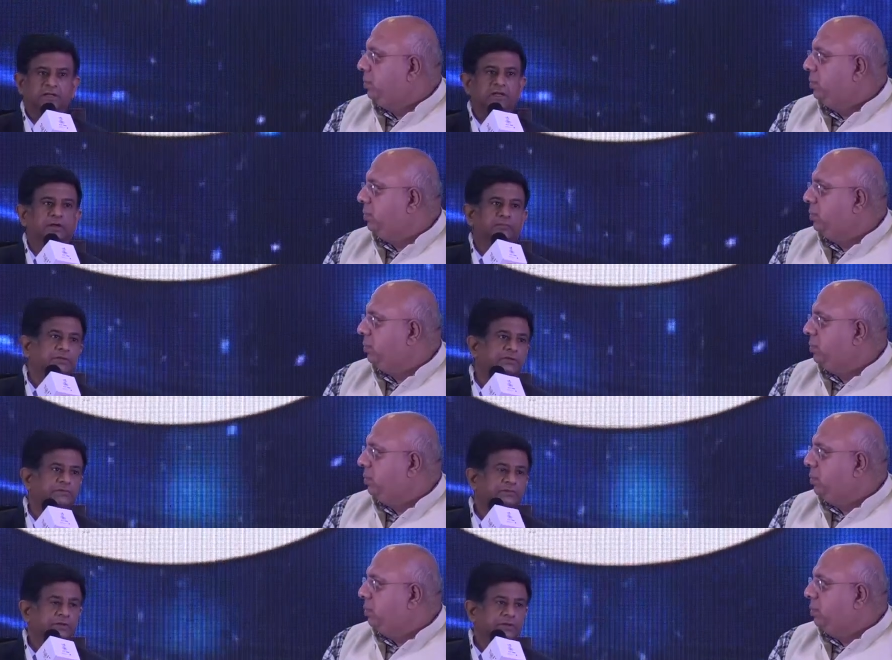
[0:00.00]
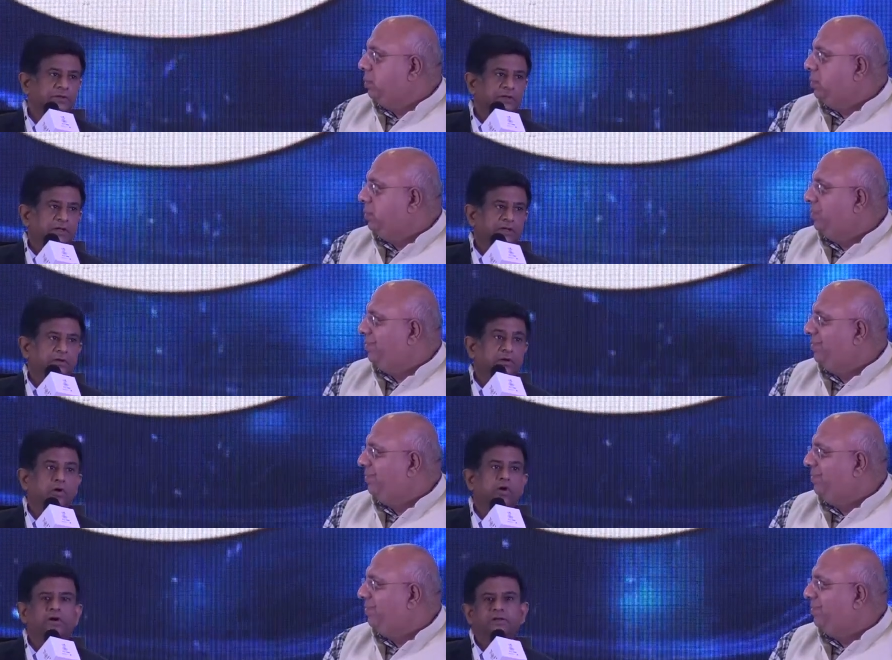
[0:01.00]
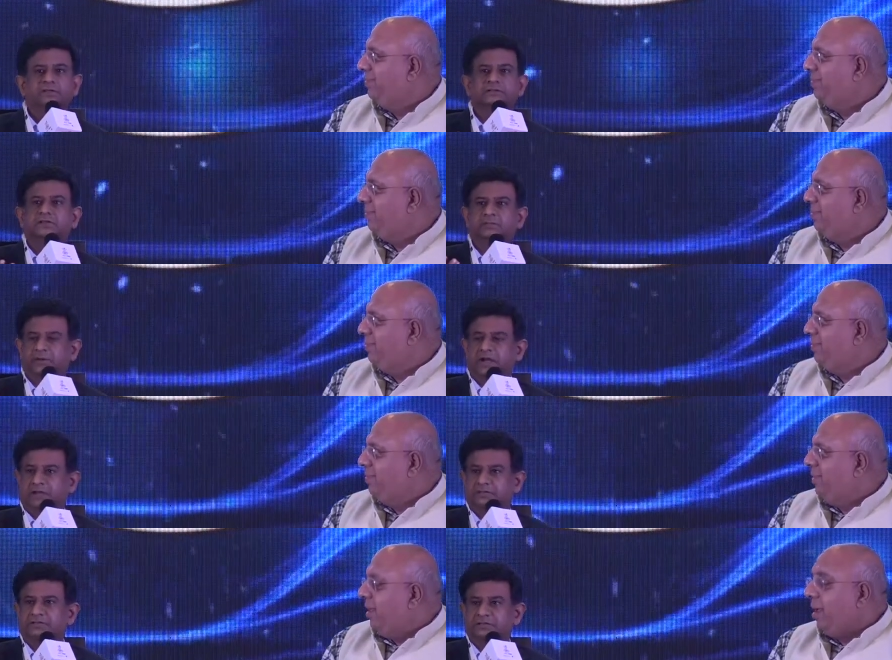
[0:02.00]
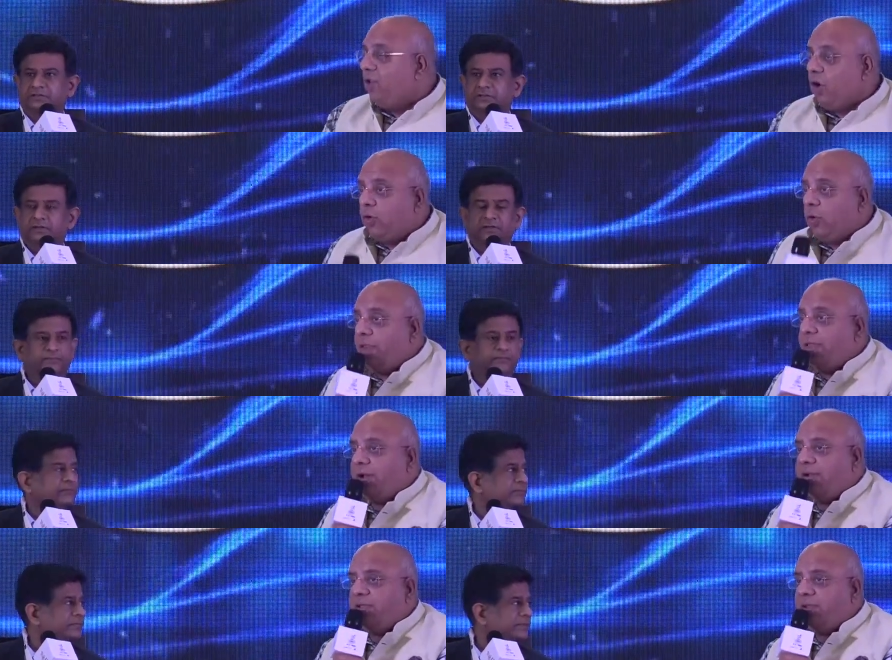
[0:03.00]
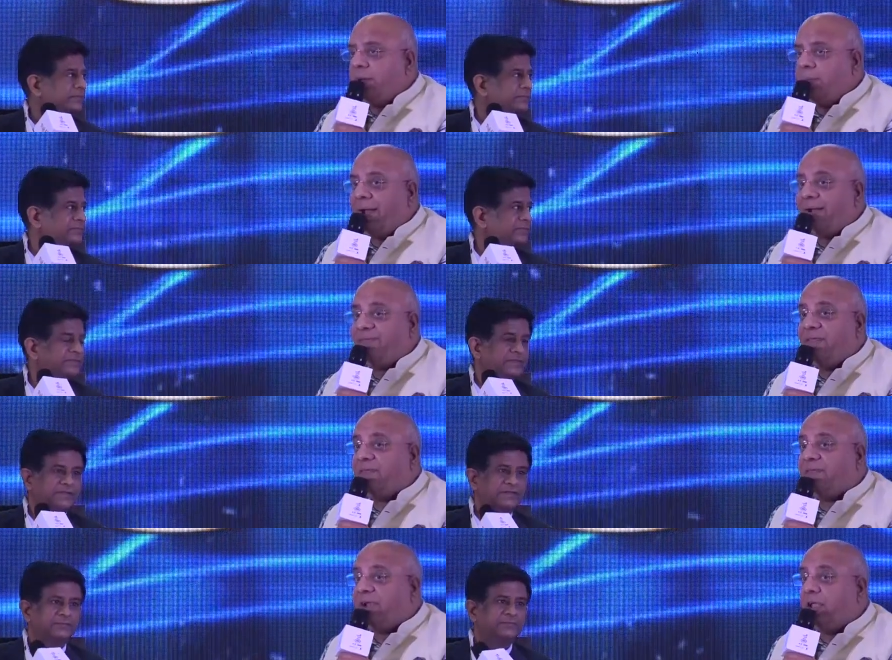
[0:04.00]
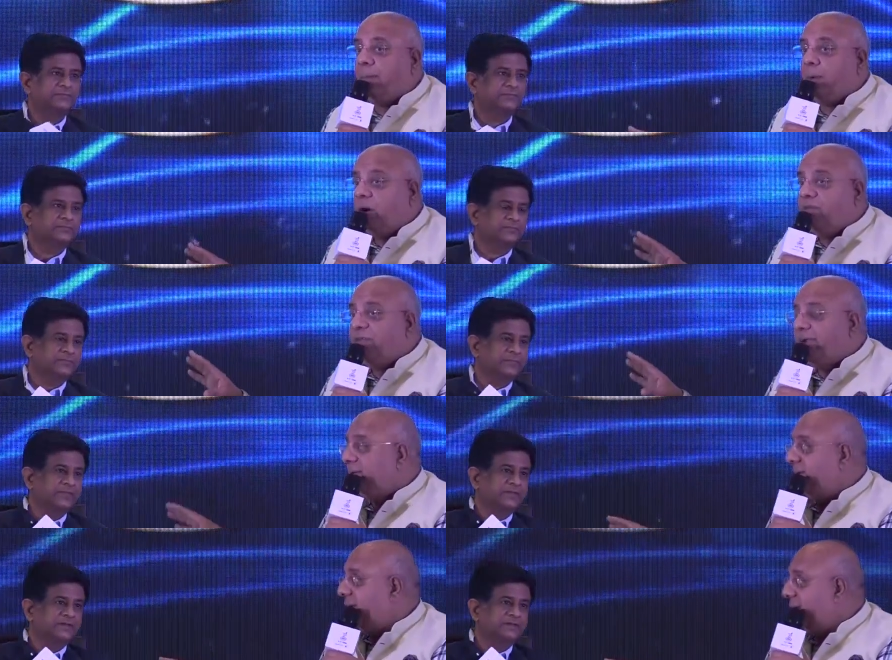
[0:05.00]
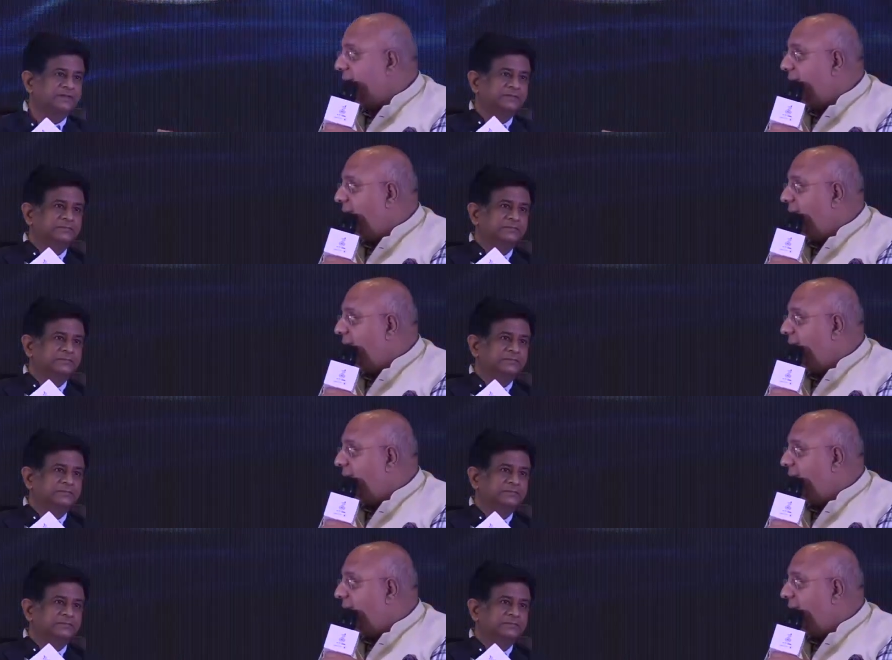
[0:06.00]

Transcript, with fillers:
Speaker 1: tech companies. They're all digital brands.
Speaker 2: Not only they are digital brands, they're setting up offline retail.